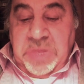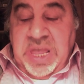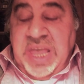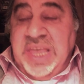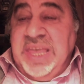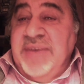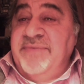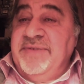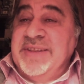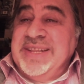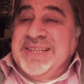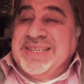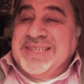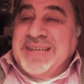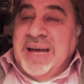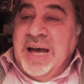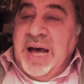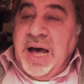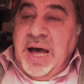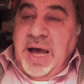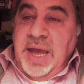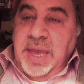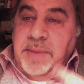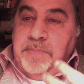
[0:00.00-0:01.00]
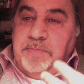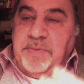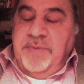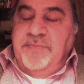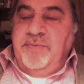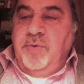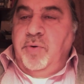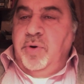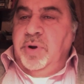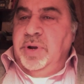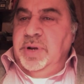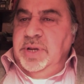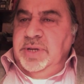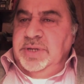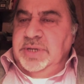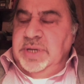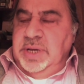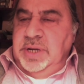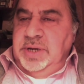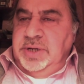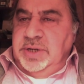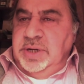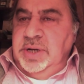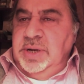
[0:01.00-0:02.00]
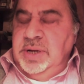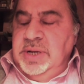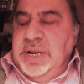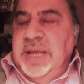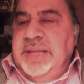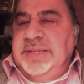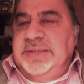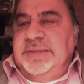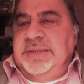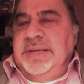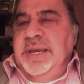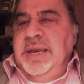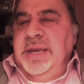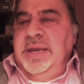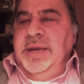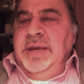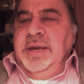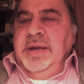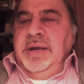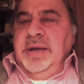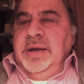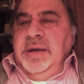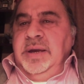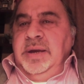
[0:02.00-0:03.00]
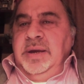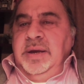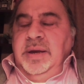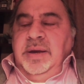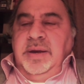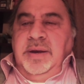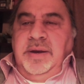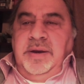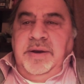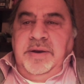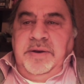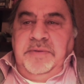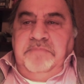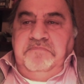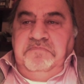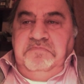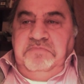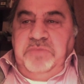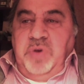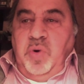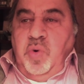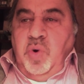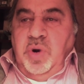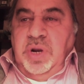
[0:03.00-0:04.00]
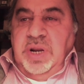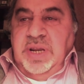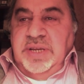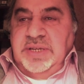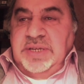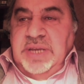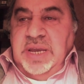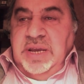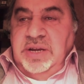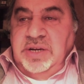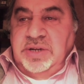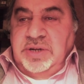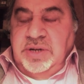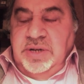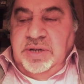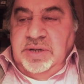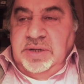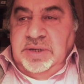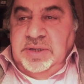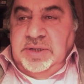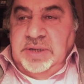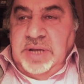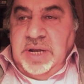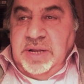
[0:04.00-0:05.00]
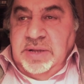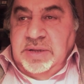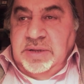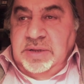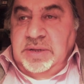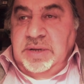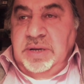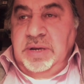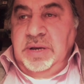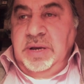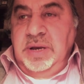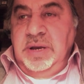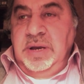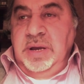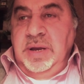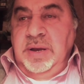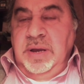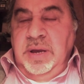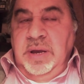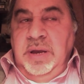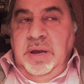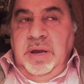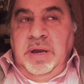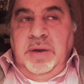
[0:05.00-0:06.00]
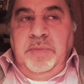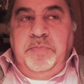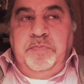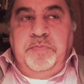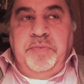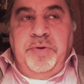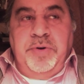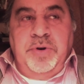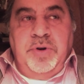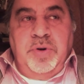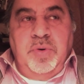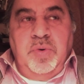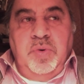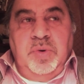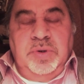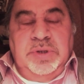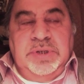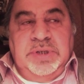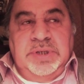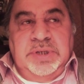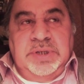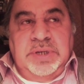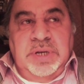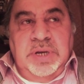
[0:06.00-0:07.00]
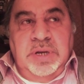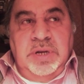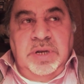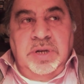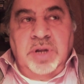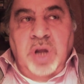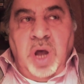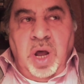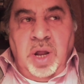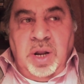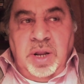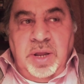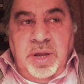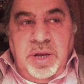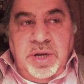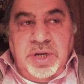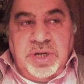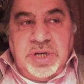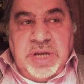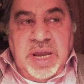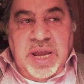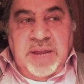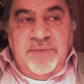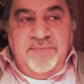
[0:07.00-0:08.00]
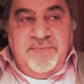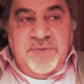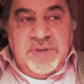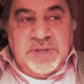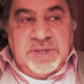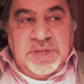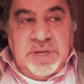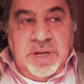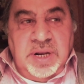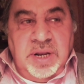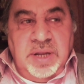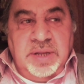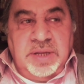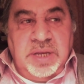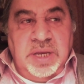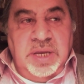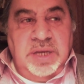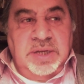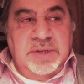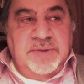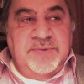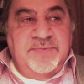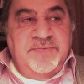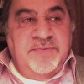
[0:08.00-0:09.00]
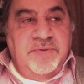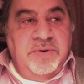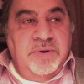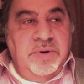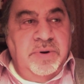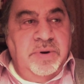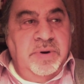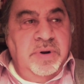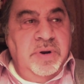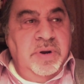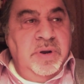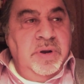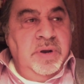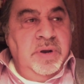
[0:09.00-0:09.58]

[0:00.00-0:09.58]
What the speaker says: A given type of organization, let's say organizations that produce knowledge and facilities for